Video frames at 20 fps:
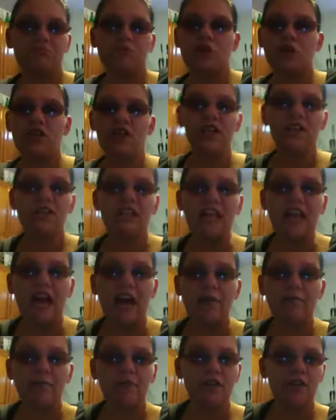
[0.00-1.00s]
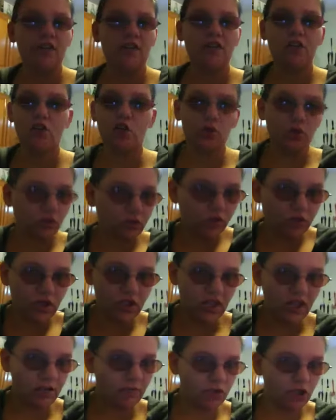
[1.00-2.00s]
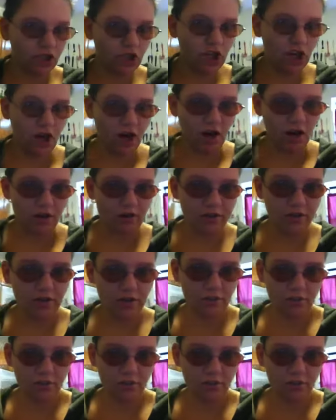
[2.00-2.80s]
looking at the cat being cute in Sam's chair at his